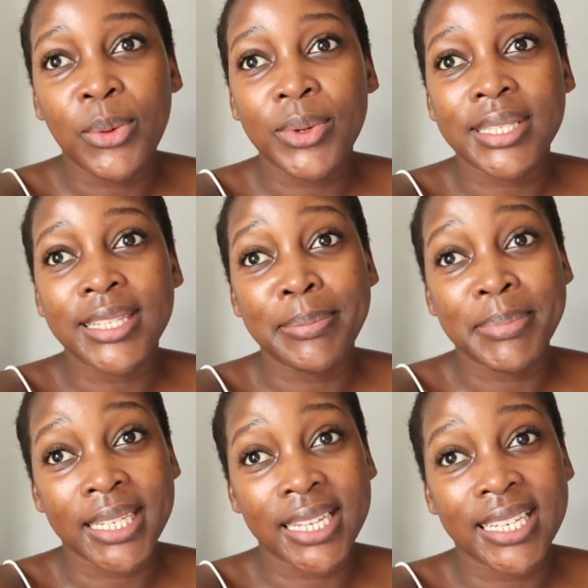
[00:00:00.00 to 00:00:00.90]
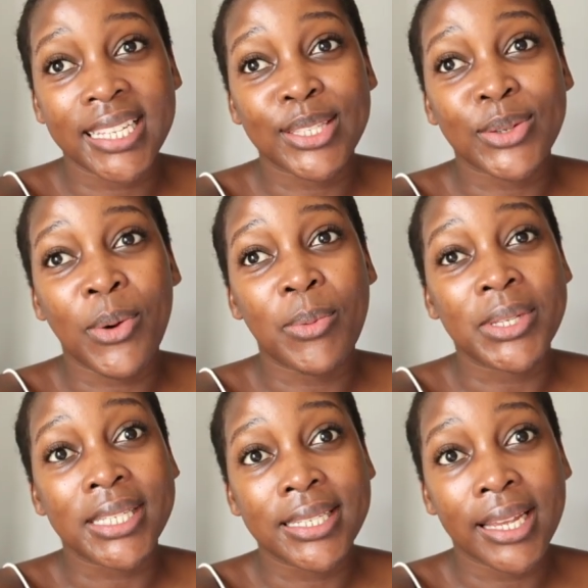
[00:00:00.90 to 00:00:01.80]
We slept in, it's
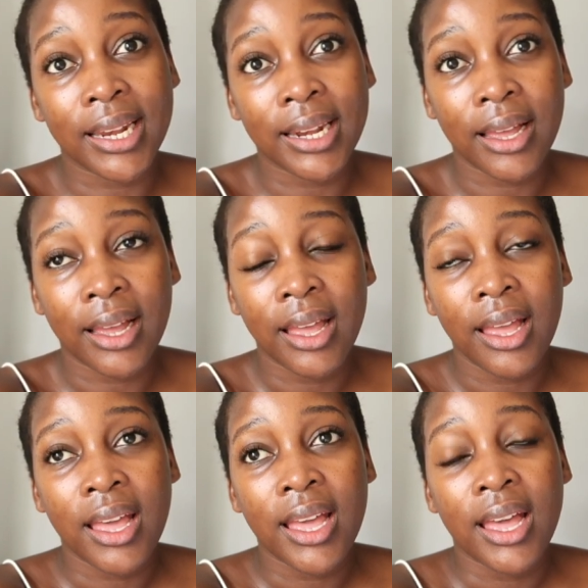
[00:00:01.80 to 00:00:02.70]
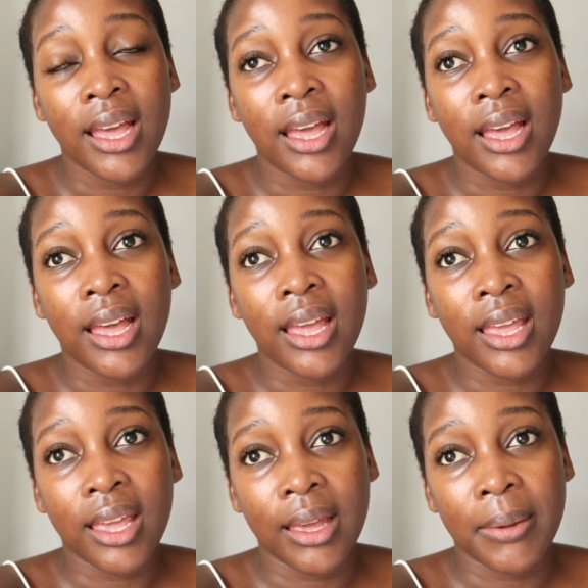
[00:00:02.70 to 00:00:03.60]
almost 10
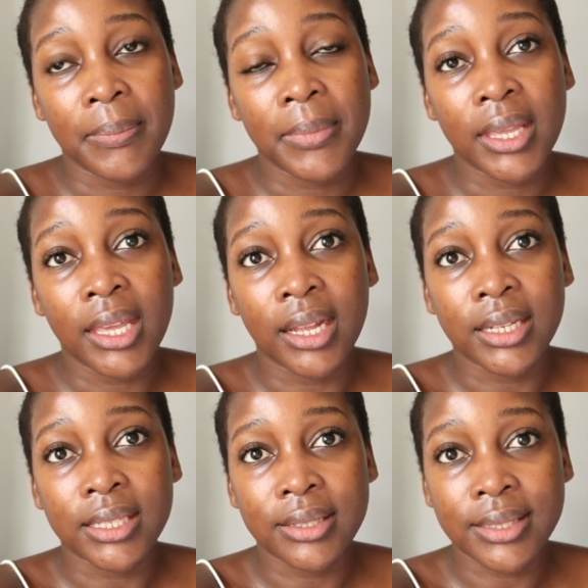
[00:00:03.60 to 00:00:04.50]
a.m. Ihan is still